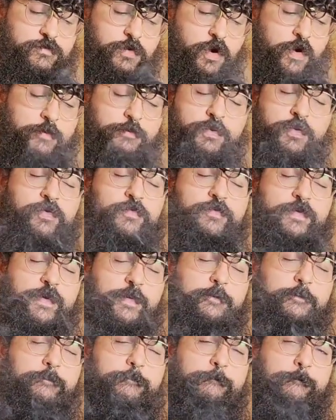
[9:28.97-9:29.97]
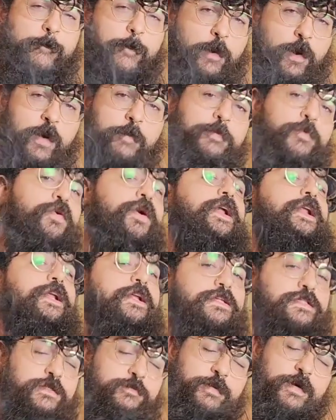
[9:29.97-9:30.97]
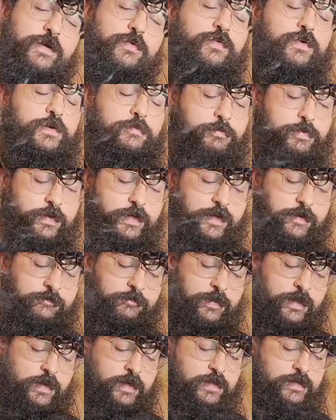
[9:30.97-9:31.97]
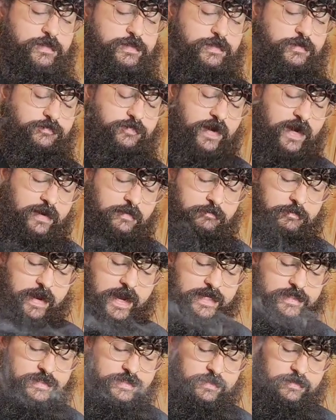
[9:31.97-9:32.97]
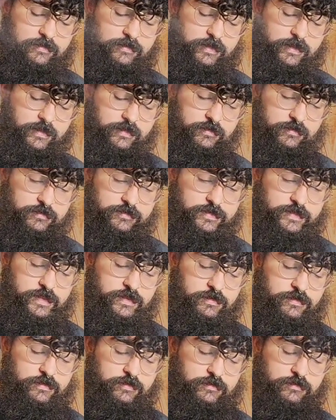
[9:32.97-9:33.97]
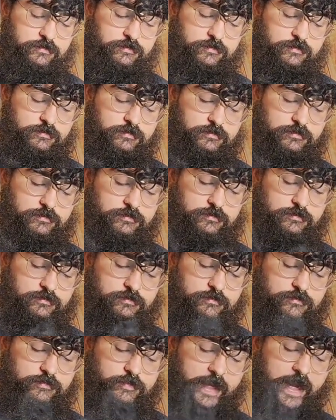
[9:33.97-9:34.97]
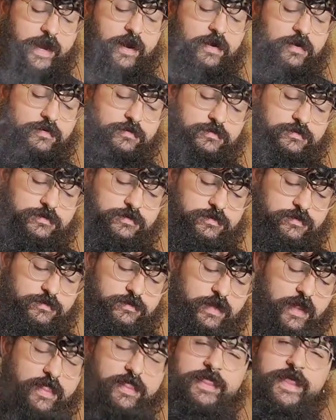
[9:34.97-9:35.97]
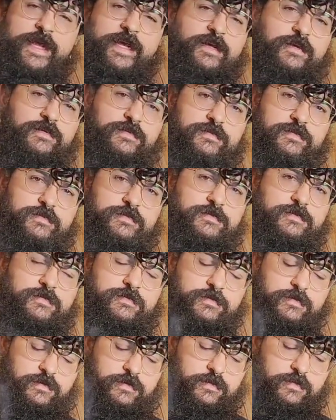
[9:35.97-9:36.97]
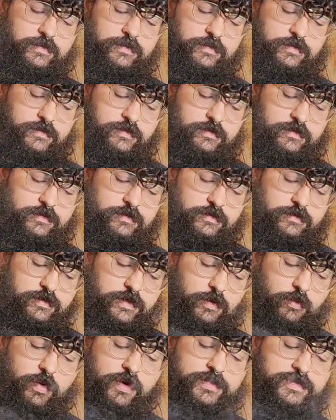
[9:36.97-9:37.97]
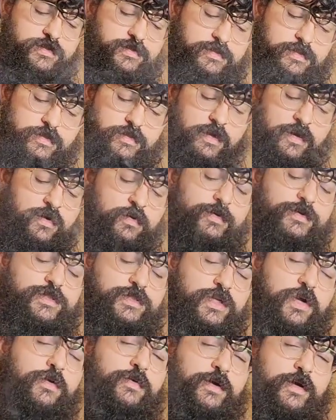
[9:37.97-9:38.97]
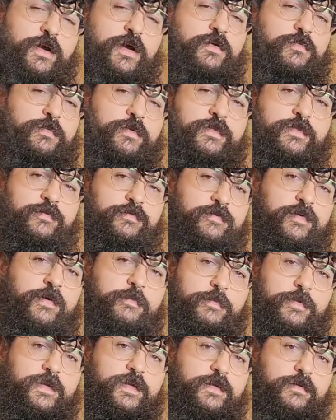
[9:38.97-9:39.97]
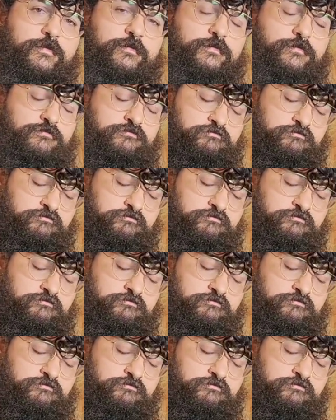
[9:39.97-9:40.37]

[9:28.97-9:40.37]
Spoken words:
are improving, or upgrading is the better word to put it. This Divine Masculine still cares and thinks and wants to know what's going on with the feminine.